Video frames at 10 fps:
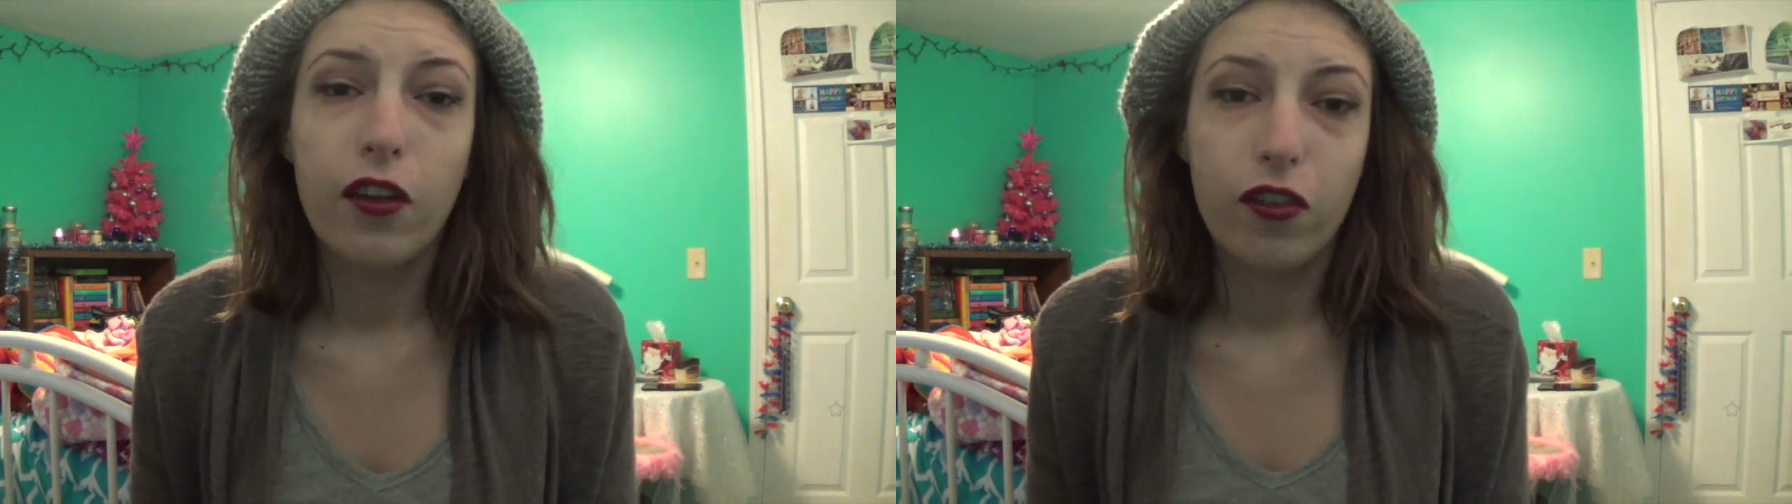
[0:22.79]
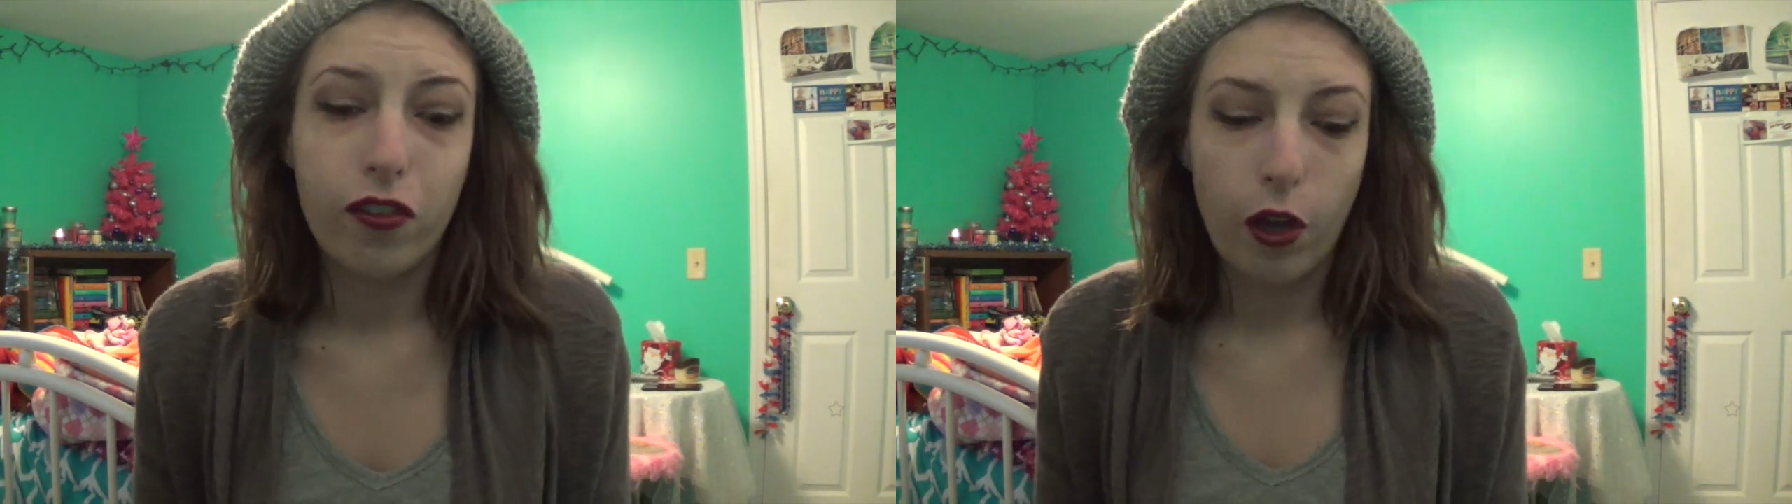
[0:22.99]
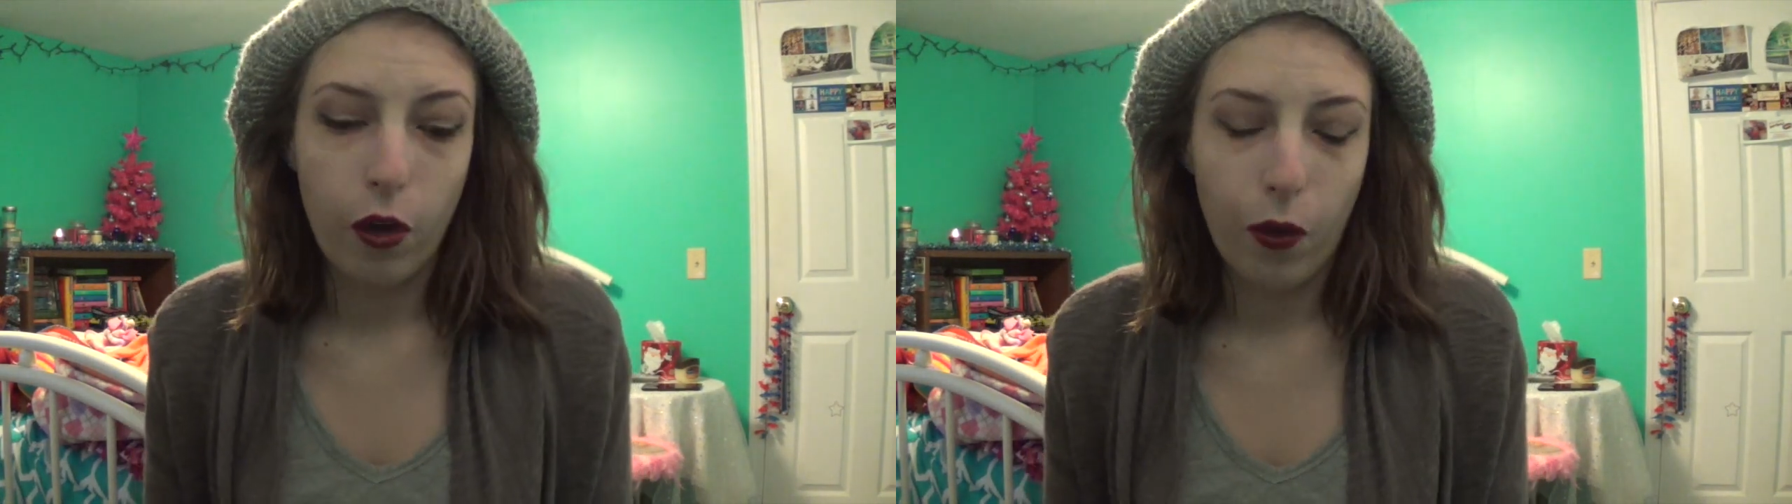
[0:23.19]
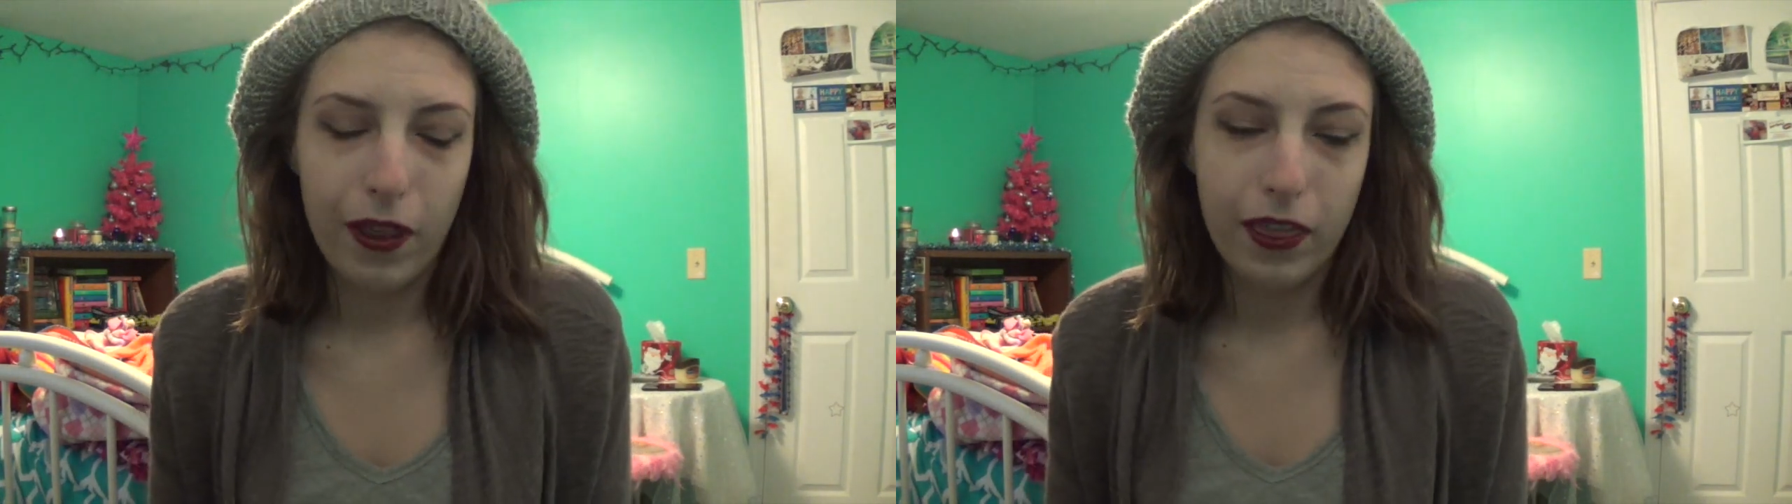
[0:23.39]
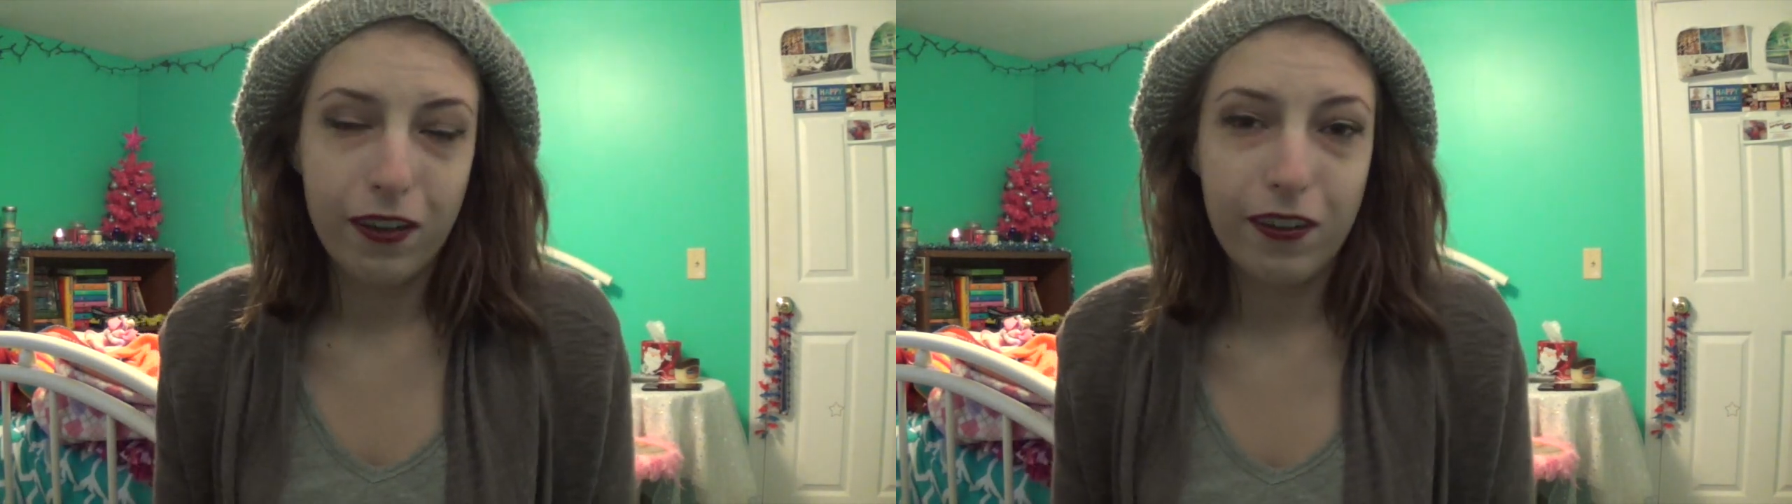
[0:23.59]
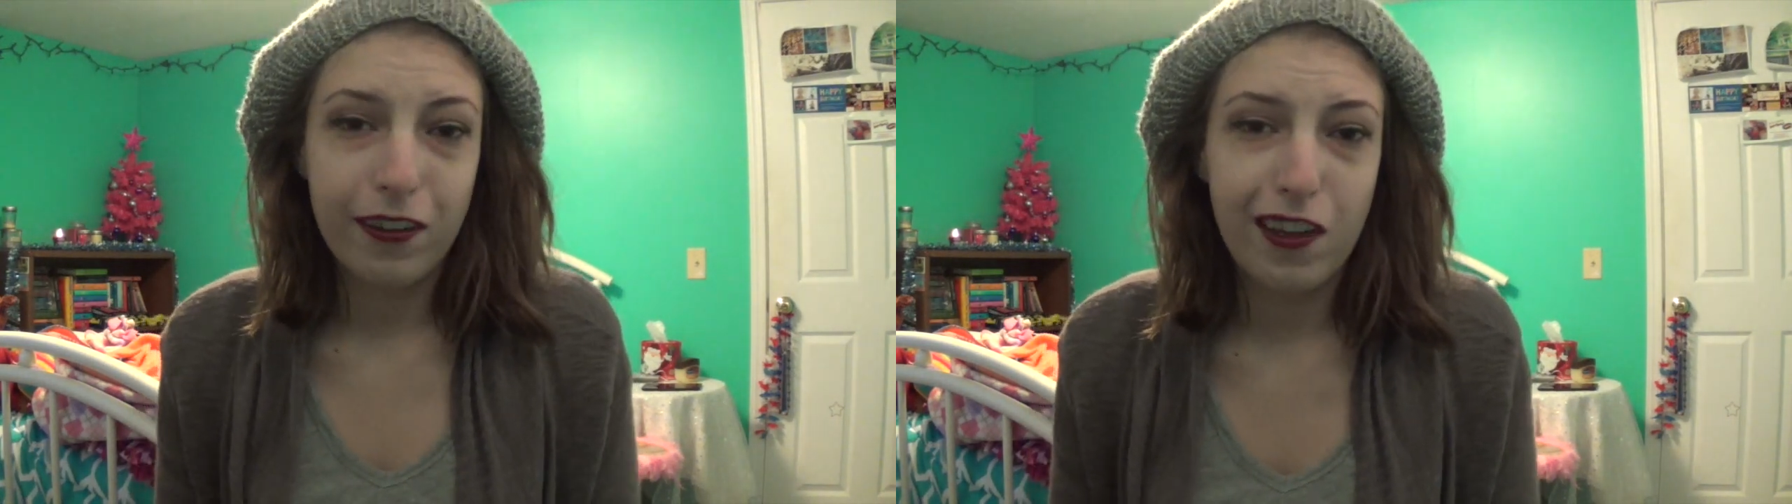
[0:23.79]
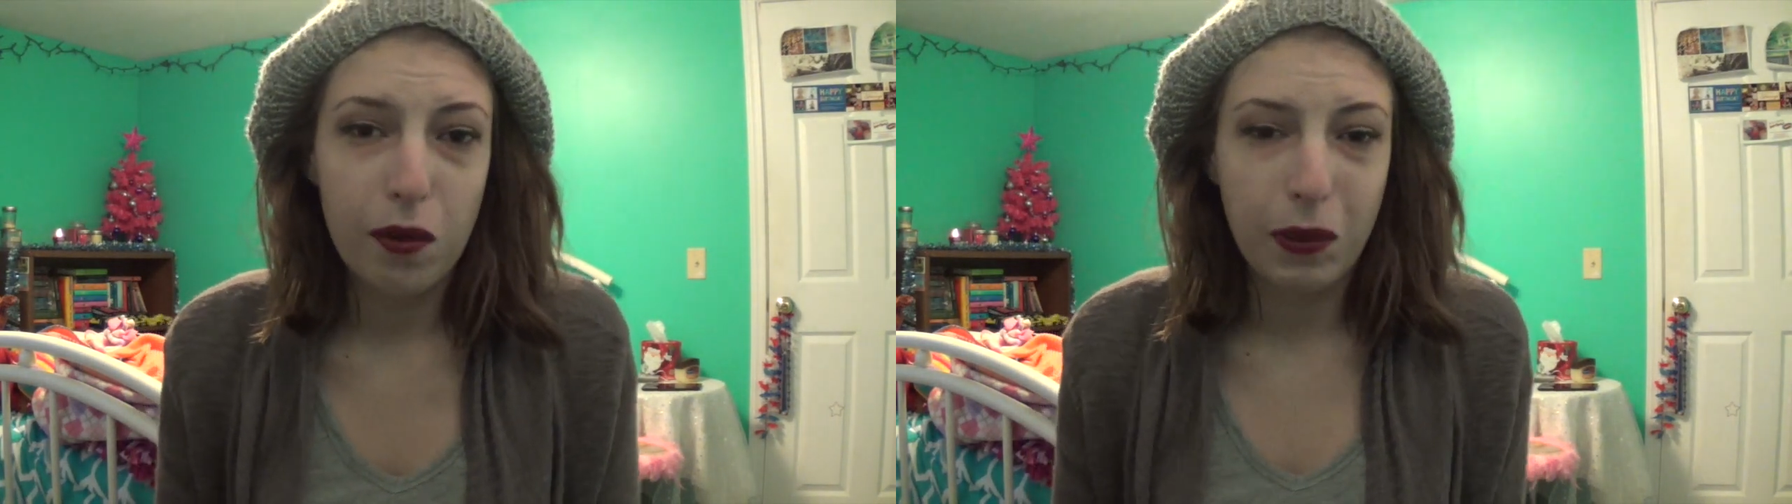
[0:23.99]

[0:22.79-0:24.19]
So this is gonna